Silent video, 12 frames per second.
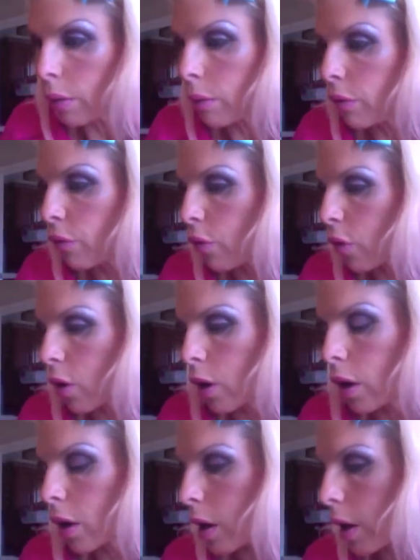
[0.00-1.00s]

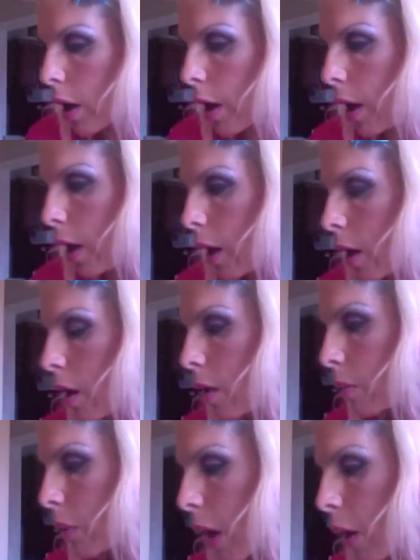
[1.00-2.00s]
Before I
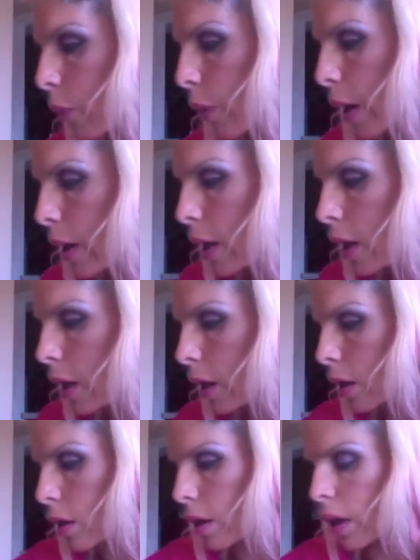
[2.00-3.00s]
um, got ready,
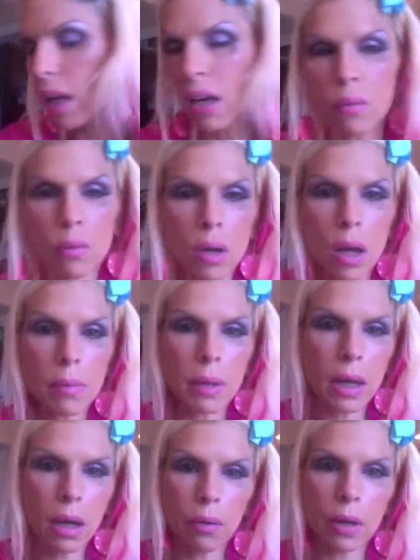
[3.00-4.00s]
like when I mean
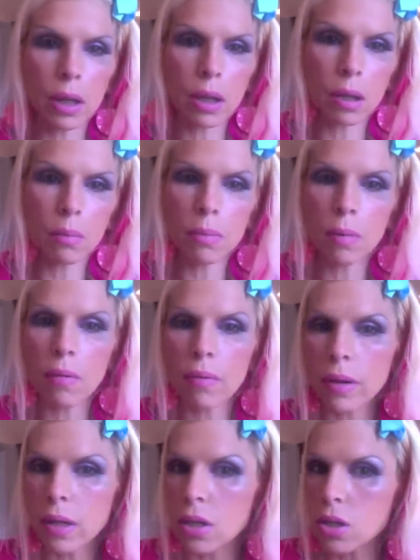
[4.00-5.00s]
got ready, like put my
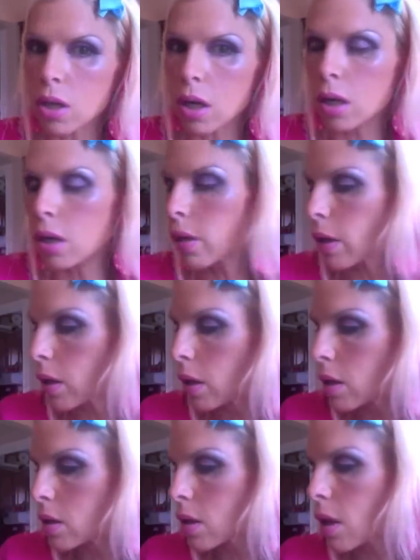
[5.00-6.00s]
foundation on and all that
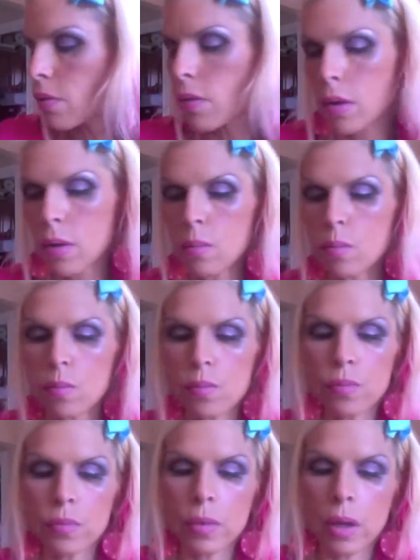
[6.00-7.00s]
kind of stuff,
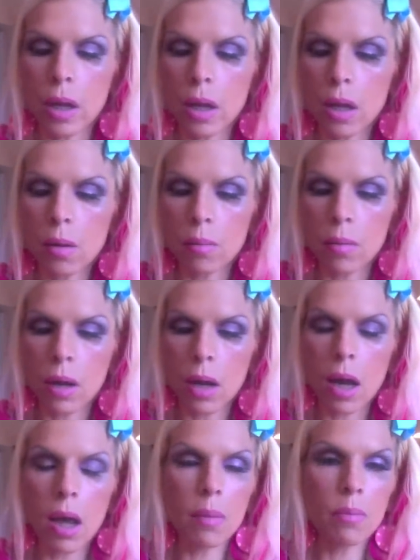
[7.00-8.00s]
um,
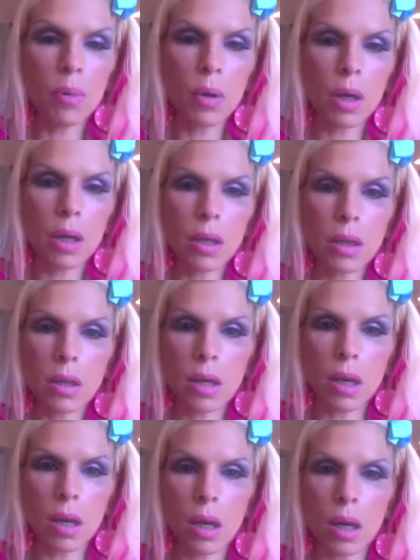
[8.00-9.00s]
I put
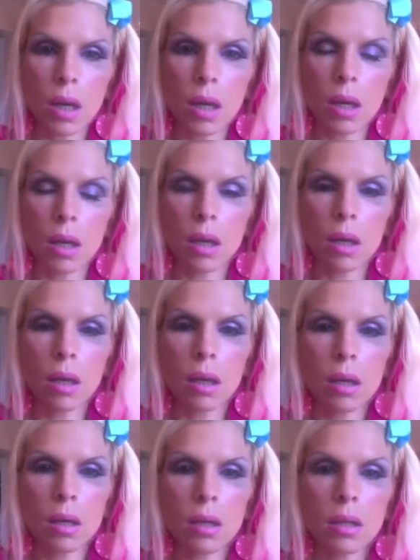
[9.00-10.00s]
the
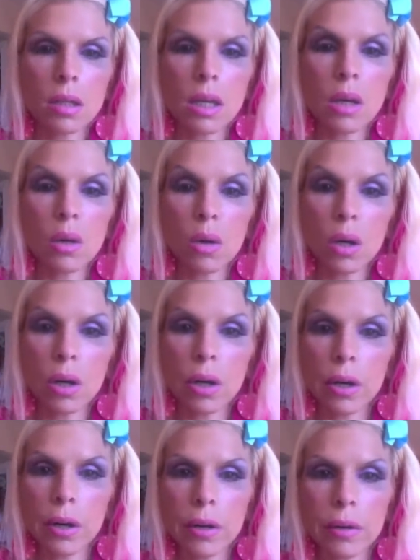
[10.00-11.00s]

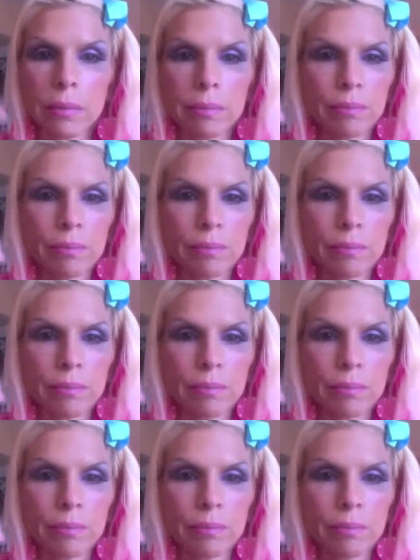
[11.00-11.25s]
Dior,